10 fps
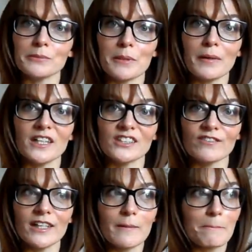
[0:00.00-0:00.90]
like to be part
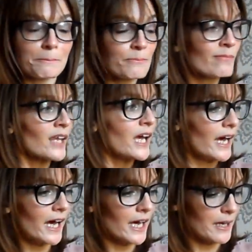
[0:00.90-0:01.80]
of it,
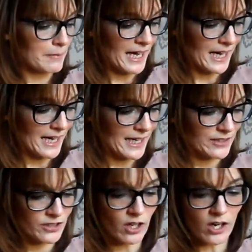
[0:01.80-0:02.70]

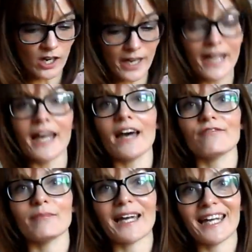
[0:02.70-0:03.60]
and I
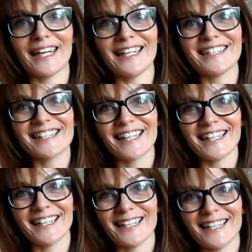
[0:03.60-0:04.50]
have made
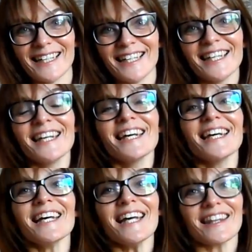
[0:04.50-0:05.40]

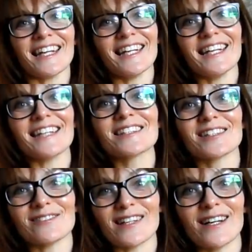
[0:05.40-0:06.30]
the
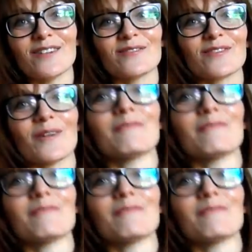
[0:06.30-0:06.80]
Sorrel